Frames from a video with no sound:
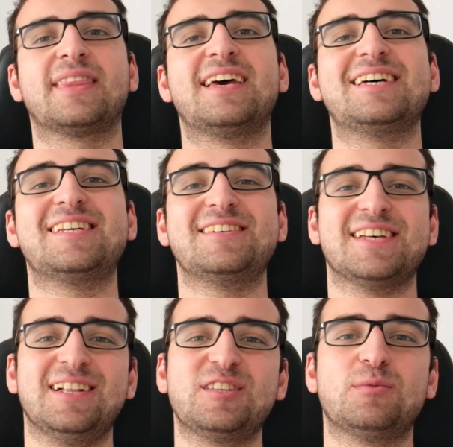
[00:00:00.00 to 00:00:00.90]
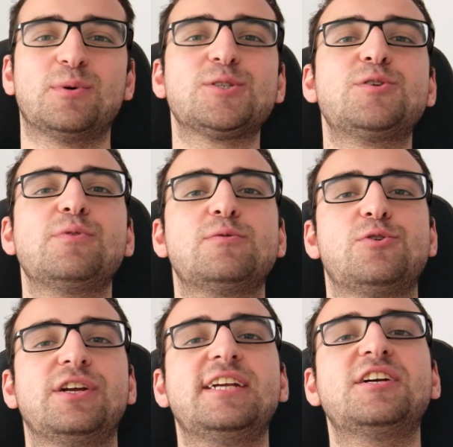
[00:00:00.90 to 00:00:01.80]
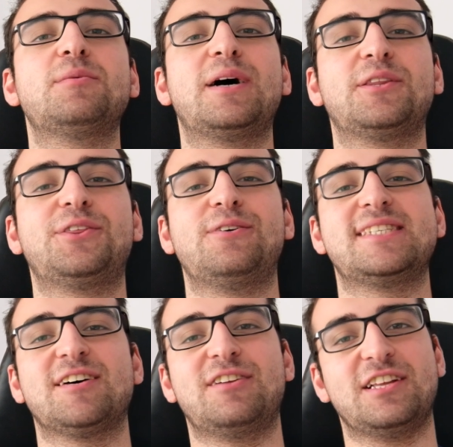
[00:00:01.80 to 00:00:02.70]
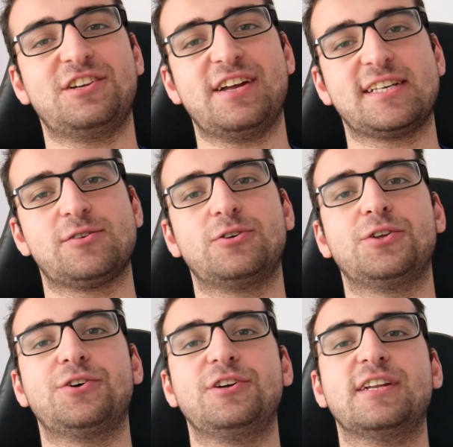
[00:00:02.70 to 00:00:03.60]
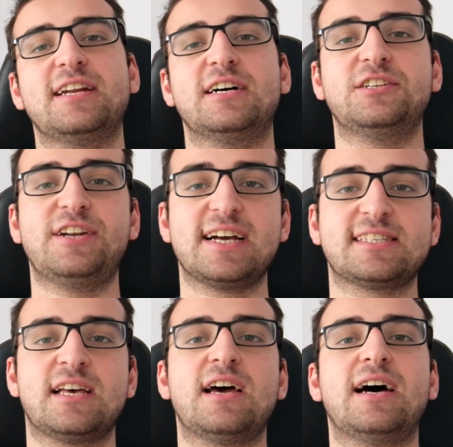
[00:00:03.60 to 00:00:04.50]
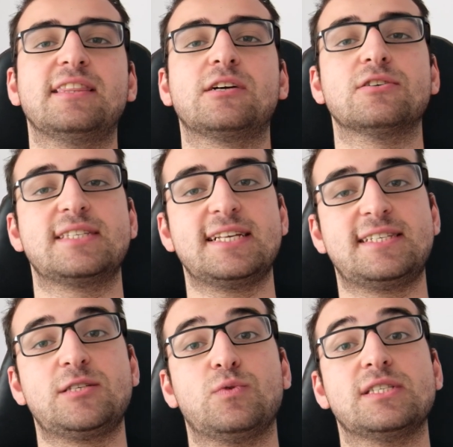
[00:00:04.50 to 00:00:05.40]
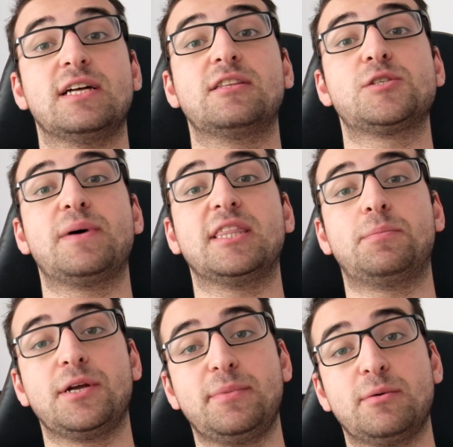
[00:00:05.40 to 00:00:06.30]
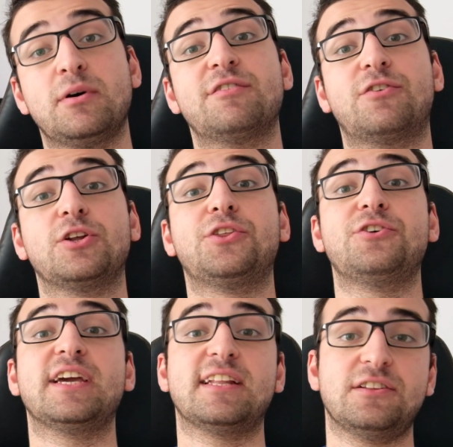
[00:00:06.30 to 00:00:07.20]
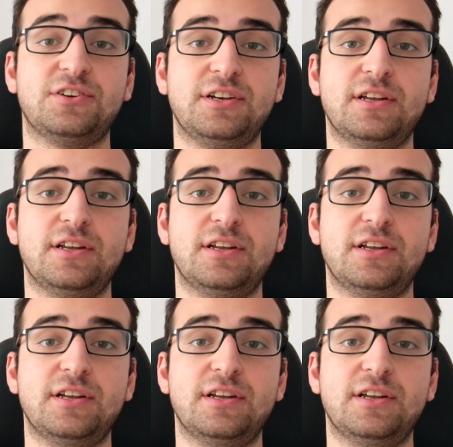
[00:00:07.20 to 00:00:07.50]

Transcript: As a result, most reviews were either about the 3700X or the 3900X, and the consensus was not to spend the premium for the 3800.